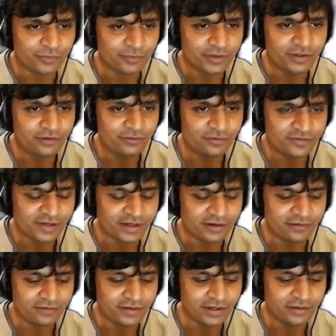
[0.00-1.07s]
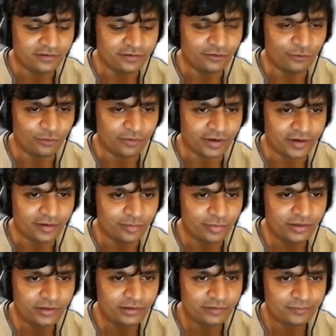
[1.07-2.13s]
What I do is I create a new
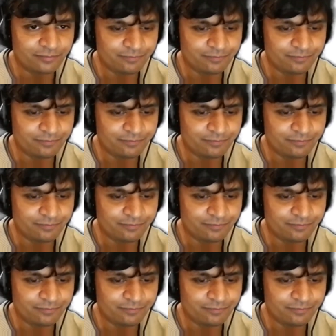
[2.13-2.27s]
runnable.